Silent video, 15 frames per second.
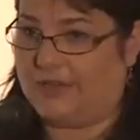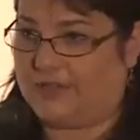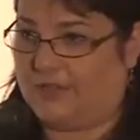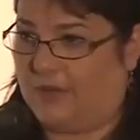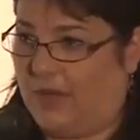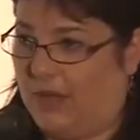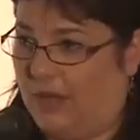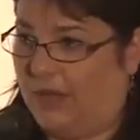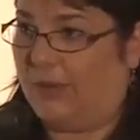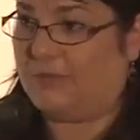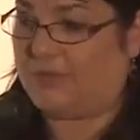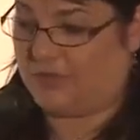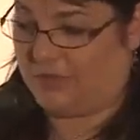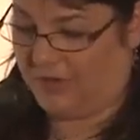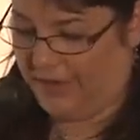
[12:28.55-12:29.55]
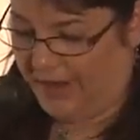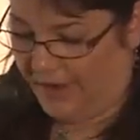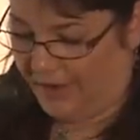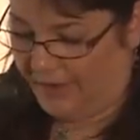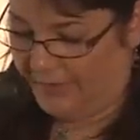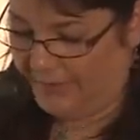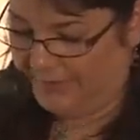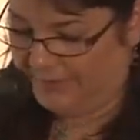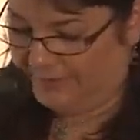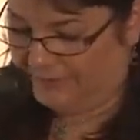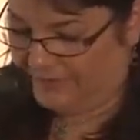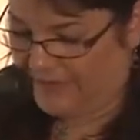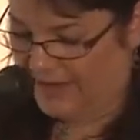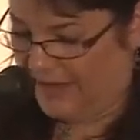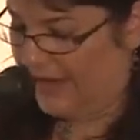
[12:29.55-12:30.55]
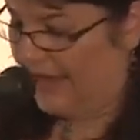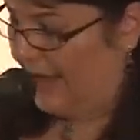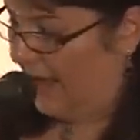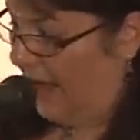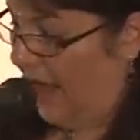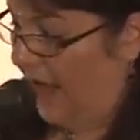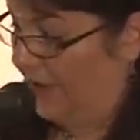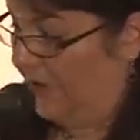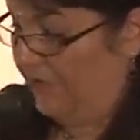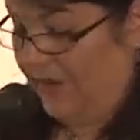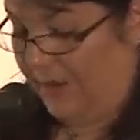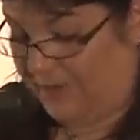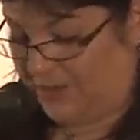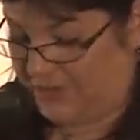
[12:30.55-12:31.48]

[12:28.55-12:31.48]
as you all, I'm sure, know. On November